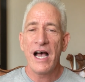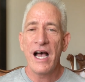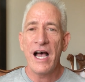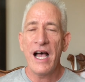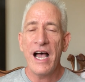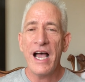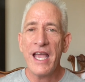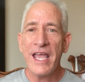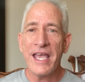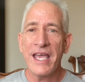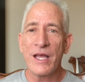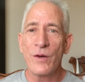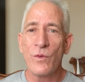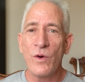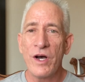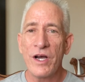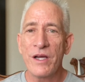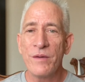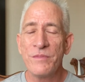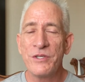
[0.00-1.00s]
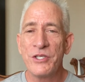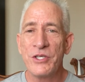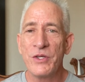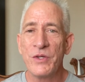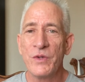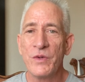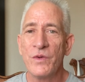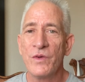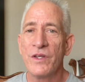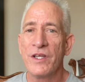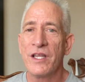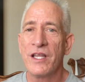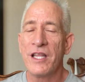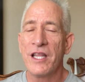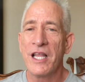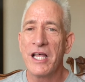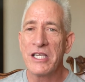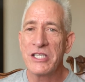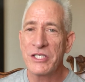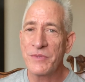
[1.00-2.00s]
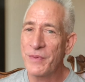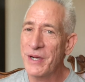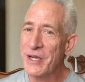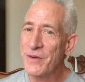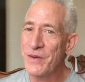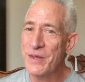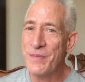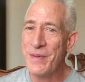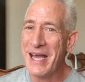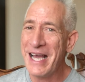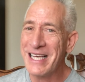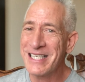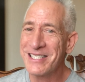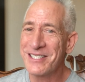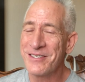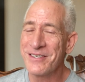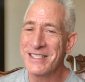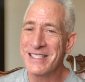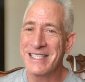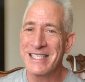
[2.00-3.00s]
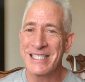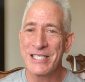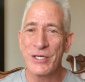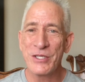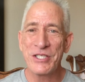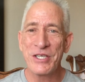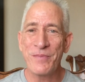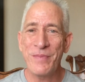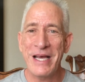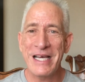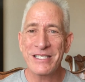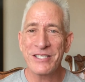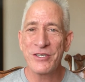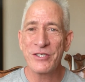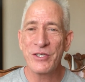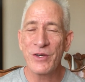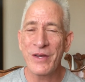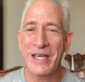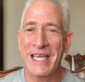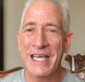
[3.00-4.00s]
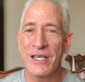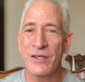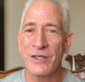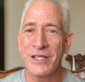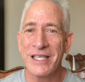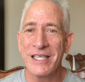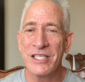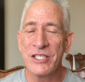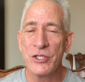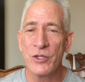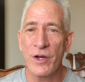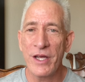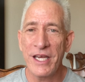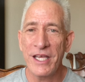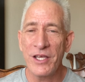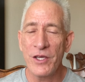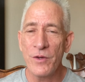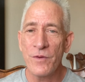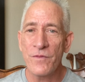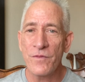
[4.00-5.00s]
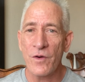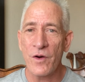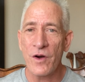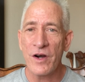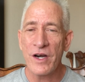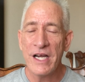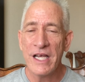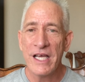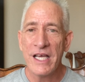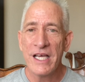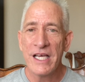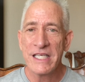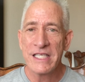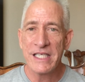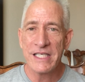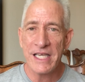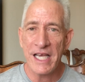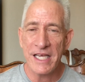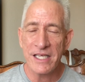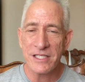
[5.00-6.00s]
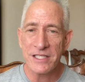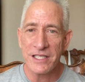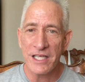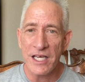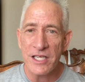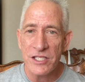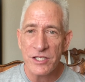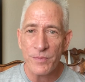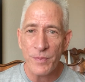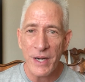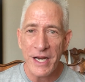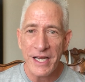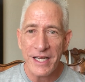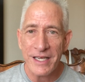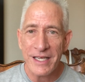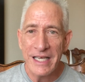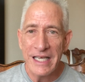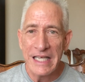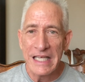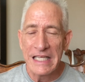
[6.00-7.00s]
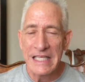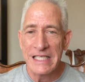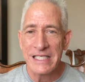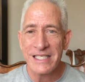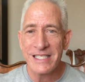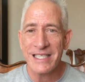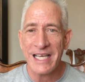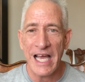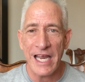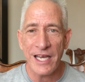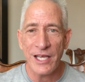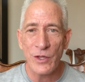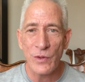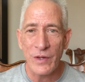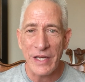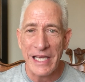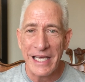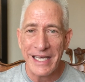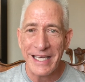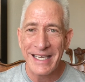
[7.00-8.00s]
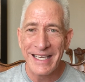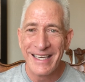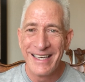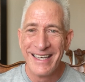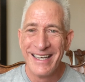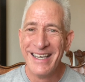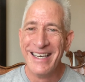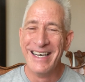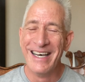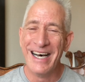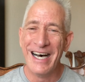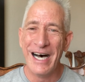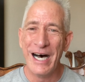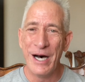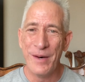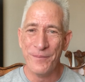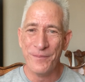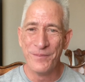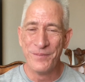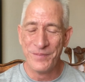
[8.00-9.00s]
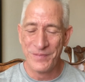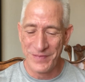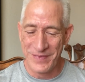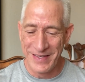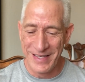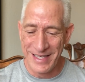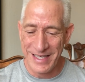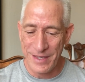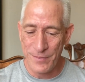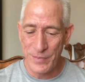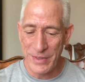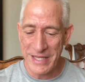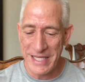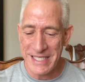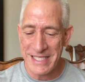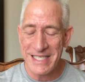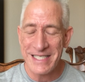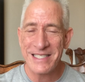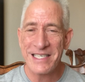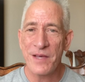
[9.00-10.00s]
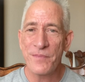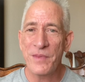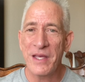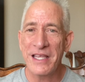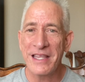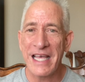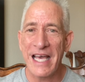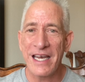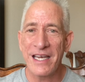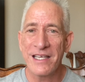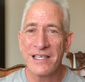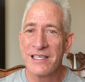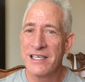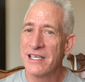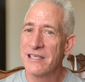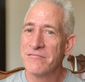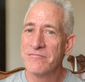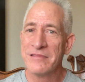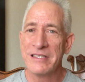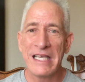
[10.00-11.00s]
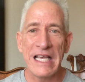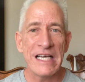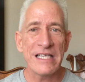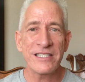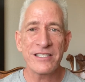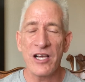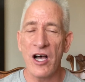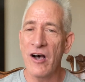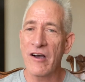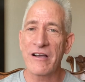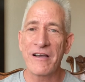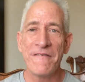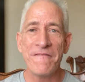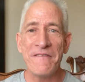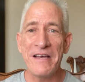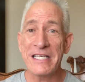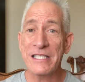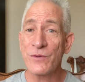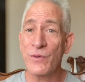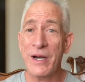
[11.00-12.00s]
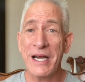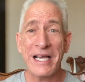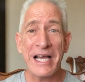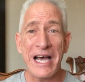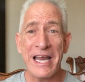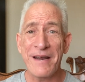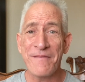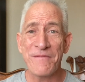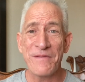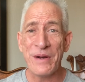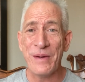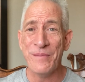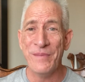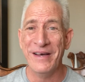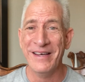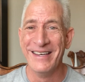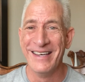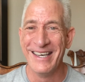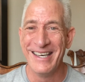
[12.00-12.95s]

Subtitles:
Hi, and welcome to Lunch Break with Pastors. Associate Pastor Tony Gandula joining you for today's lunch break. This is kind of unique, but this is something that, yes, I'll confess where I got it from.